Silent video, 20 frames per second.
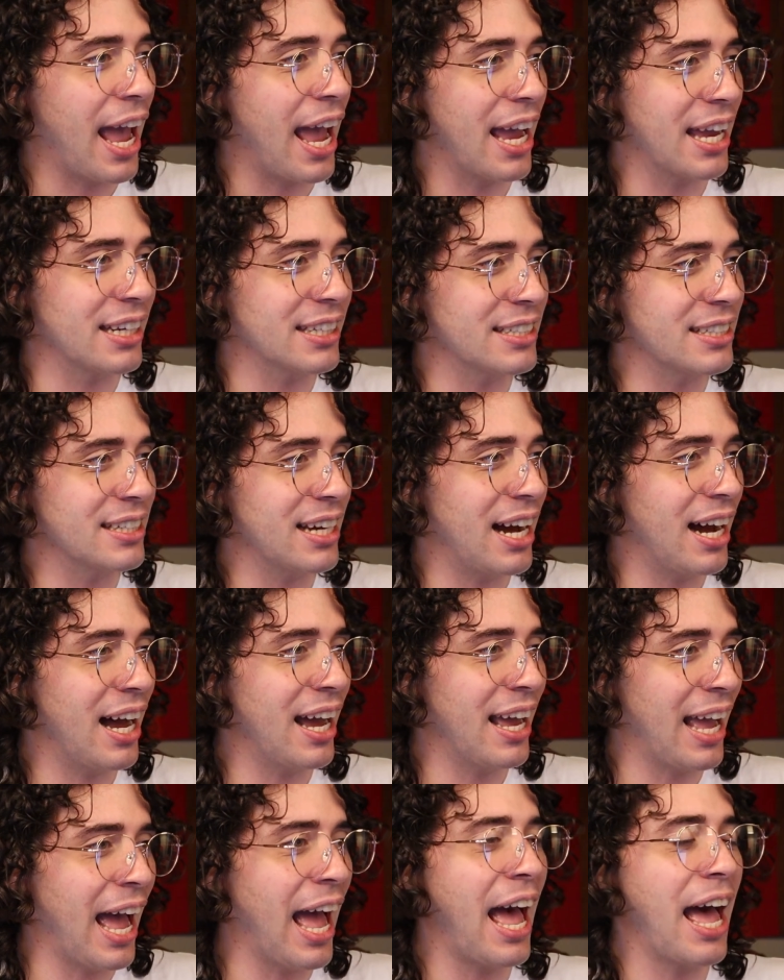And
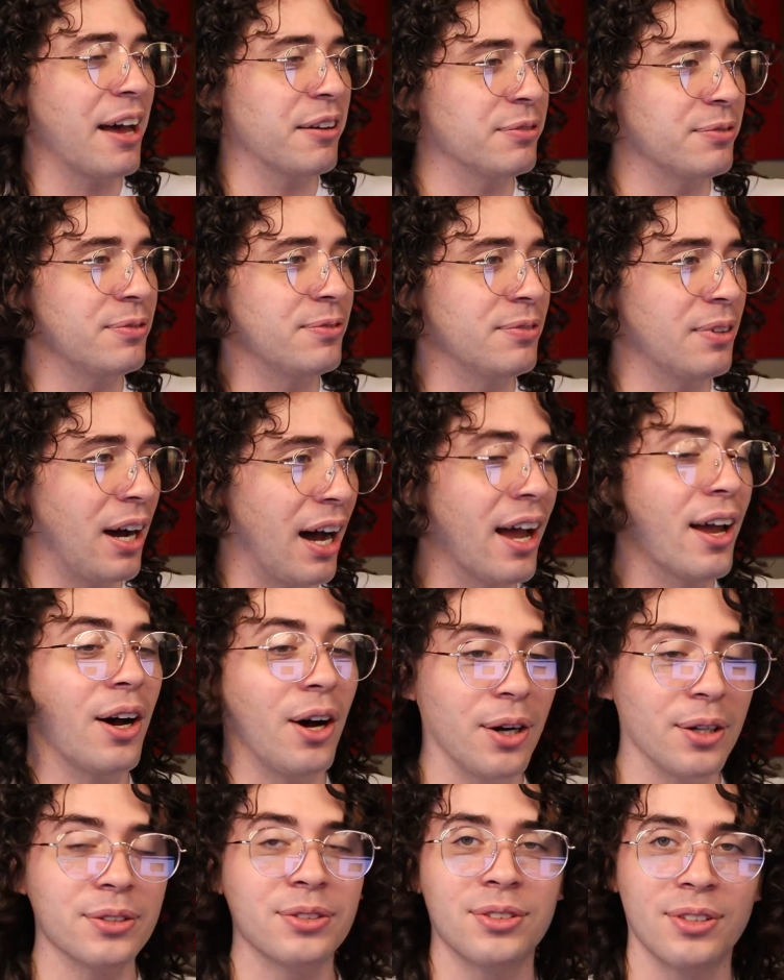I
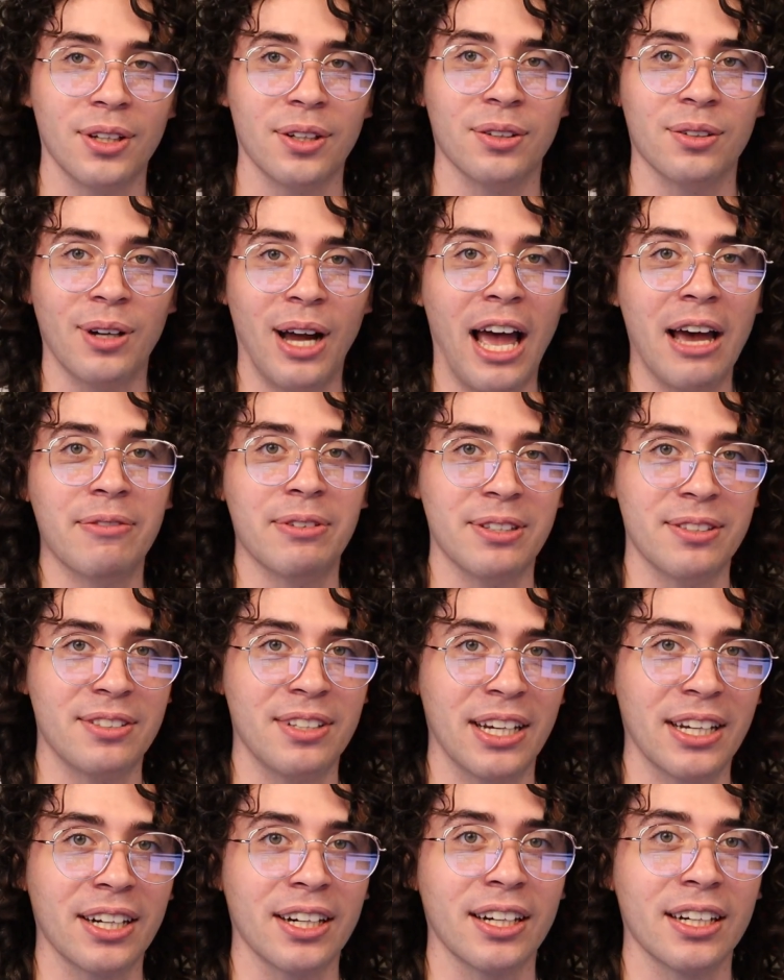also have a
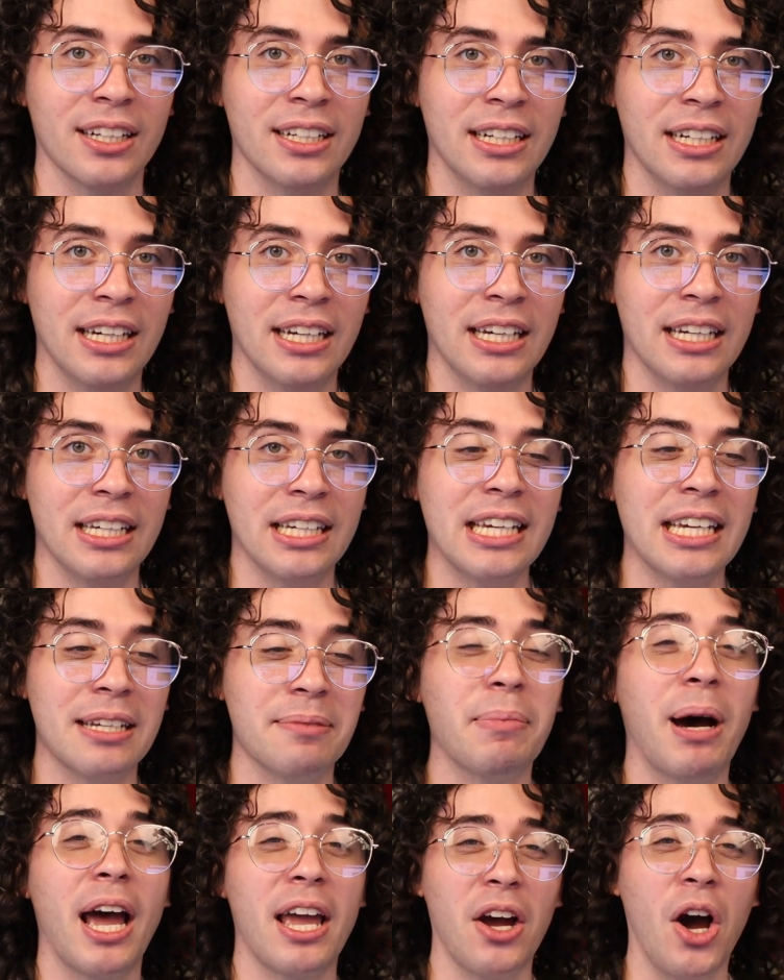stinger
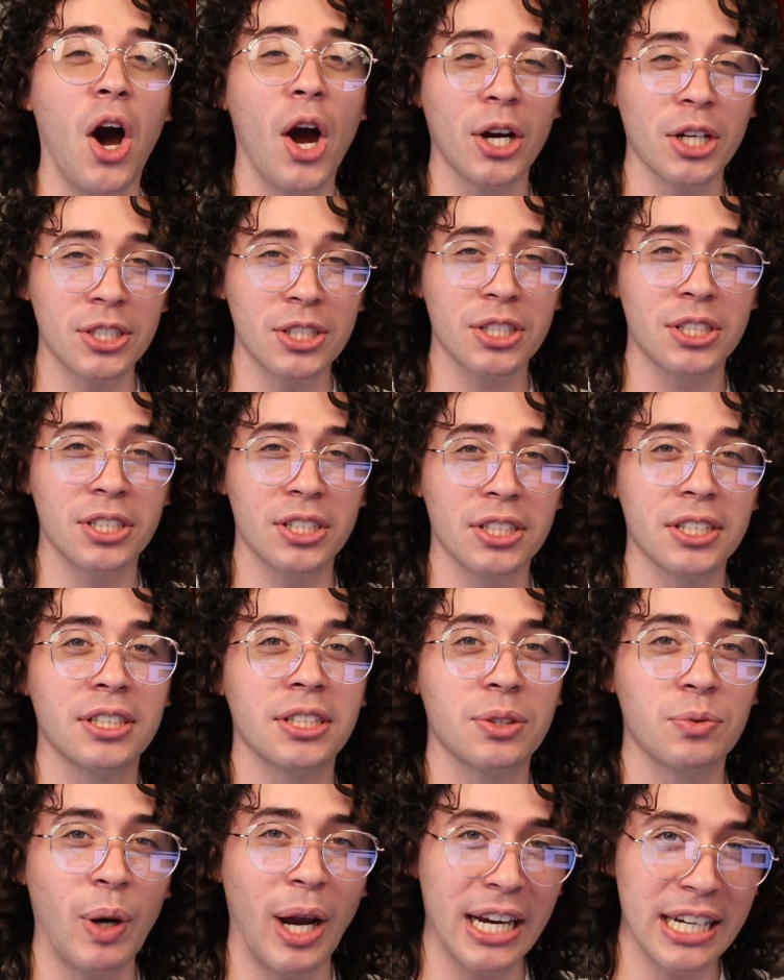in my heart
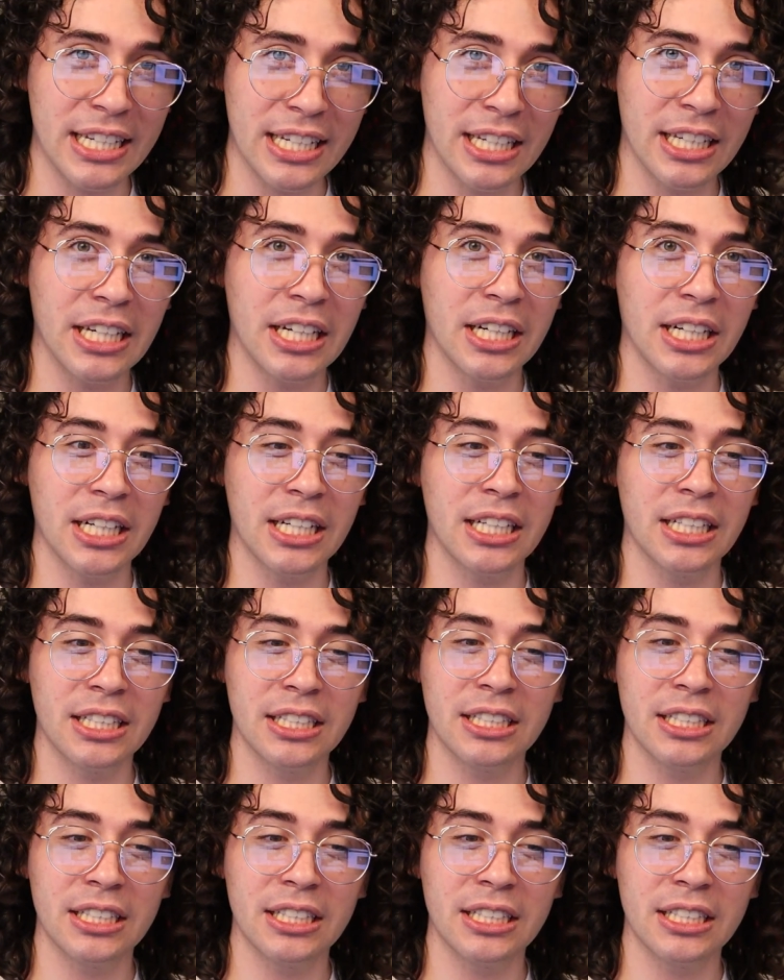right here.